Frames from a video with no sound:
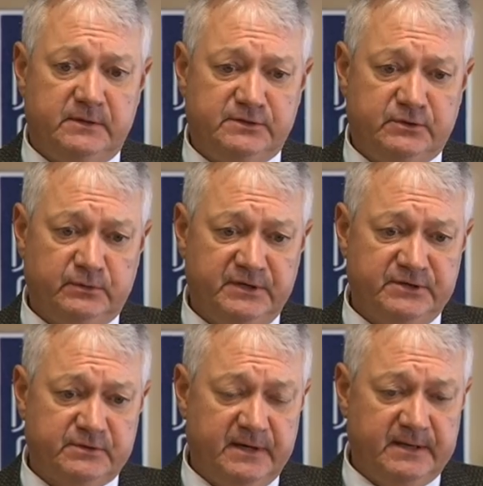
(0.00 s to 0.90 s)
school
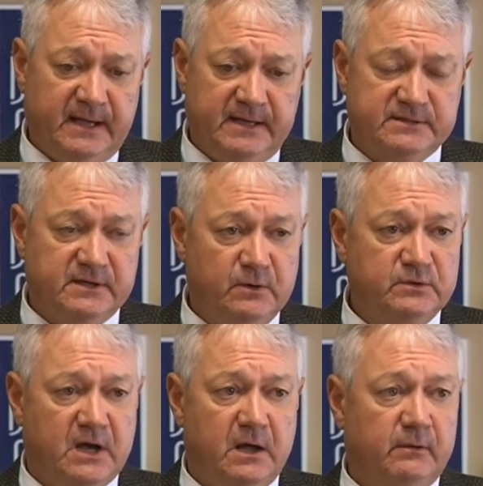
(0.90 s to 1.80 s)
district has no
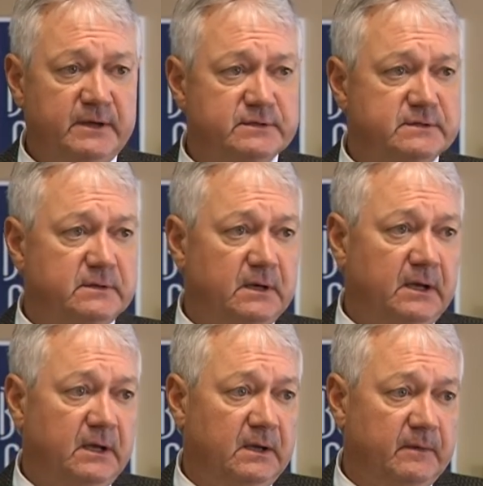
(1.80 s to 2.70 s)
tolerance
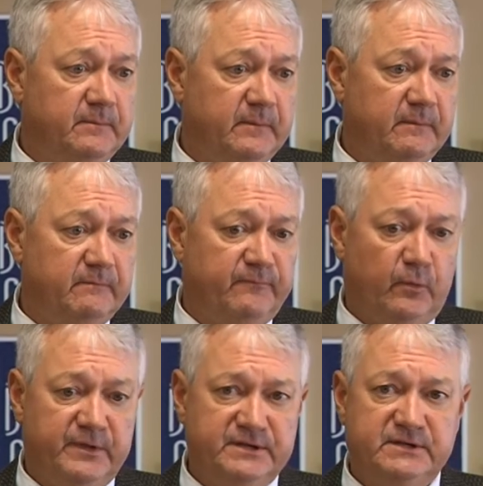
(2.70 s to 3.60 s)

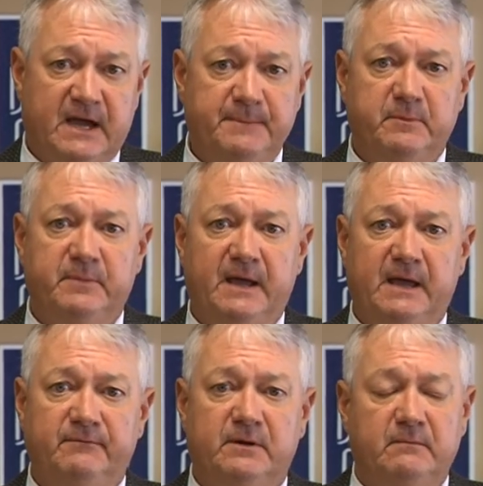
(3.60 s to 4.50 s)
for this type of
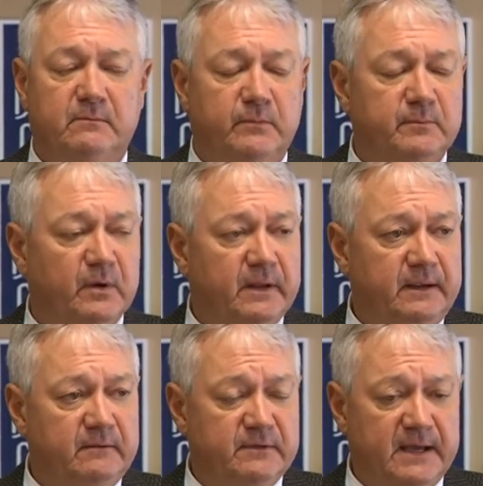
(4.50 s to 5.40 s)
behavior. We
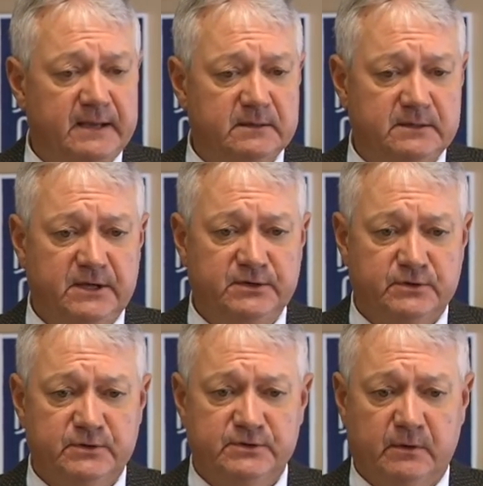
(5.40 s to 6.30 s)
believe that
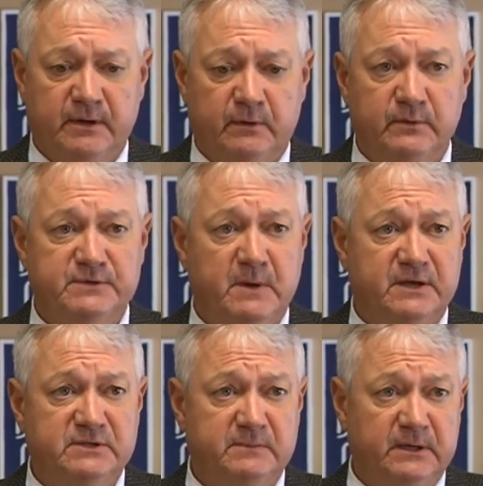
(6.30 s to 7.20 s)
teachers are in a
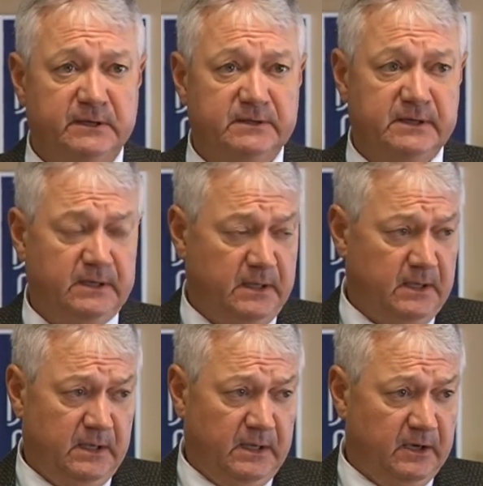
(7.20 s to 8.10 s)
responsibility
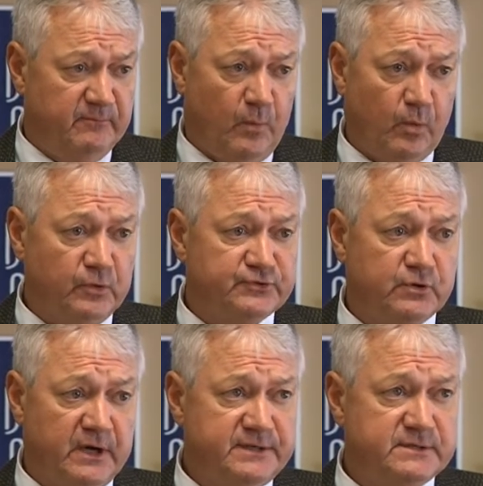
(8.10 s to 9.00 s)
of moral
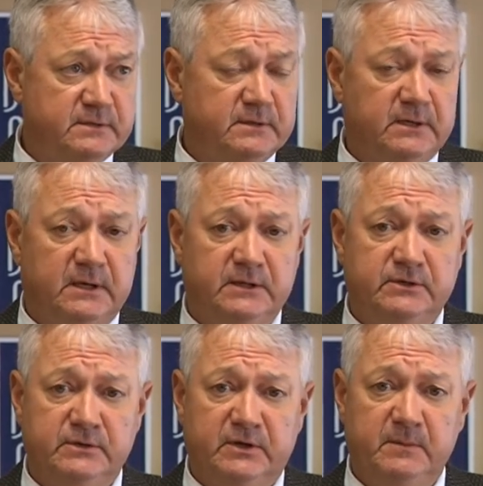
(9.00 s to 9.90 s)
trust
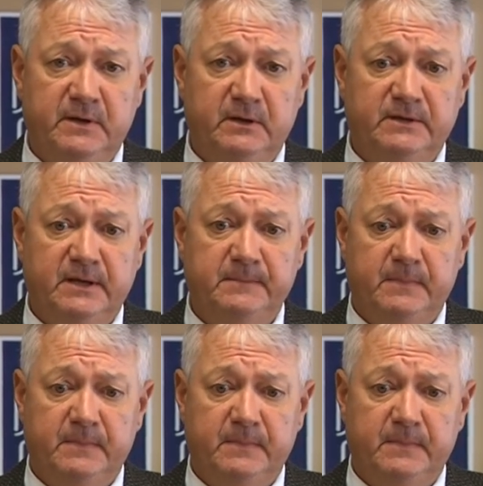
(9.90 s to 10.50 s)
to the community.